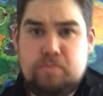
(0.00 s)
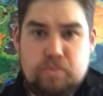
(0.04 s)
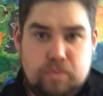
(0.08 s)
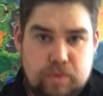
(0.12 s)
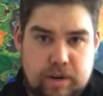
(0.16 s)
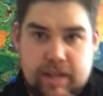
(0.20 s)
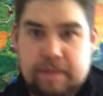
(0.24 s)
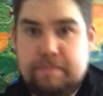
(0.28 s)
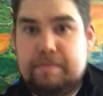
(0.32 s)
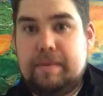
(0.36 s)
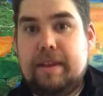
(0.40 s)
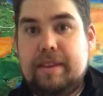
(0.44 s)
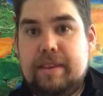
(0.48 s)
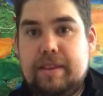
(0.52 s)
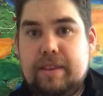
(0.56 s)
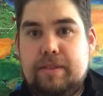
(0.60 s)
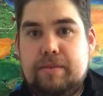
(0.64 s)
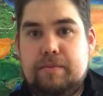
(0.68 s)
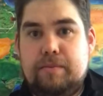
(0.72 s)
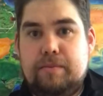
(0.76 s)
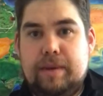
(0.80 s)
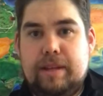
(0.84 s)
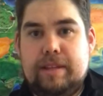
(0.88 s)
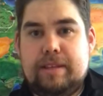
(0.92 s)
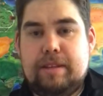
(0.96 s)
Read
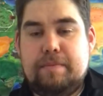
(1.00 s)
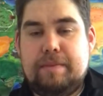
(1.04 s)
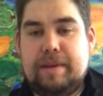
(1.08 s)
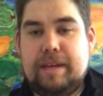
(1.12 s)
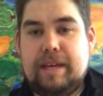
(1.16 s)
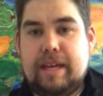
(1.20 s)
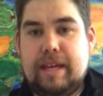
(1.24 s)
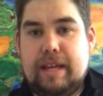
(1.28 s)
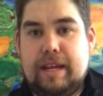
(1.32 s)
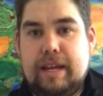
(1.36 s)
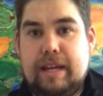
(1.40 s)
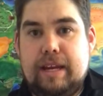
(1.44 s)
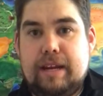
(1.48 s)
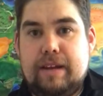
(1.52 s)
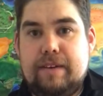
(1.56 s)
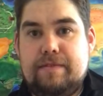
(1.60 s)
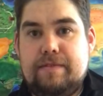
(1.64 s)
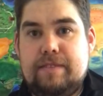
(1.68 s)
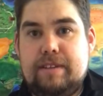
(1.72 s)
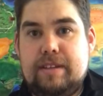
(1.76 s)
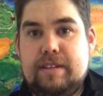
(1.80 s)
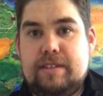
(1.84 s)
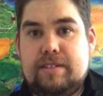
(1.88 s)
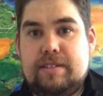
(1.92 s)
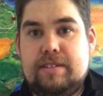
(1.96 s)
the beginning
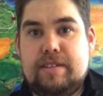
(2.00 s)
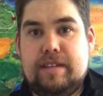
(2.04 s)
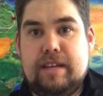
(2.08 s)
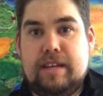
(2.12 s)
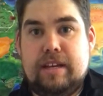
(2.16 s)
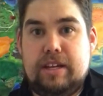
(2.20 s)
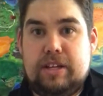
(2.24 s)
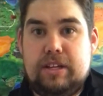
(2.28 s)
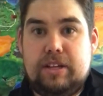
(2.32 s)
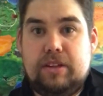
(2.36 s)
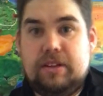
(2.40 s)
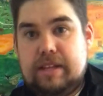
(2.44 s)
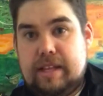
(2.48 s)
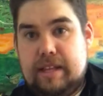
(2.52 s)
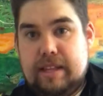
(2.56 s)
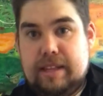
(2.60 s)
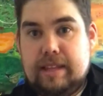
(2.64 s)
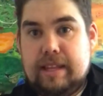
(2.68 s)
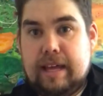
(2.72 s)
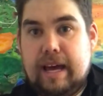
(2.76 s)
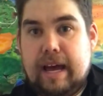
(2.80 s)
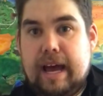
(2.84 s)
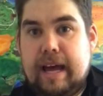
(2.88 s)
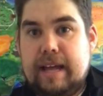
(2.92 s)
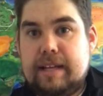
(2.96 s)
of this thing and you'll get
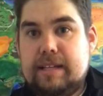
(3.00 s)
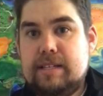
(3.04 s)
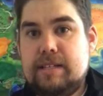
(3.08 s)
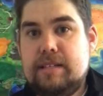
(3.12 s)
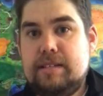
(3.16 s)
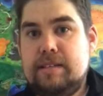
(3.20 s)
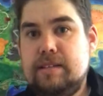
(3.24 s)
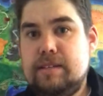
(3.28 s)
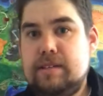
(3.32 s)
that.